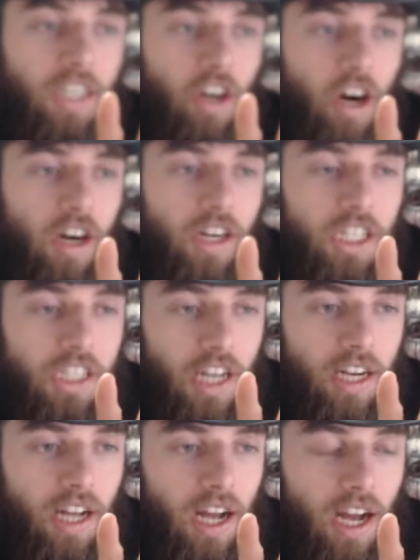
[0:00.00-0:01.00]
Carnage
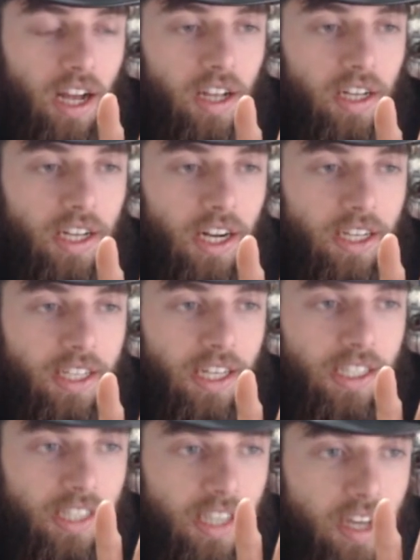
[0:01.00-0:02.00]
and uh,
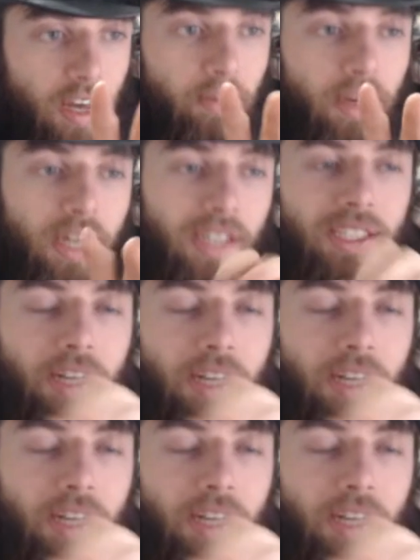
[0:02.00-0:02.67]
Kasady, because they're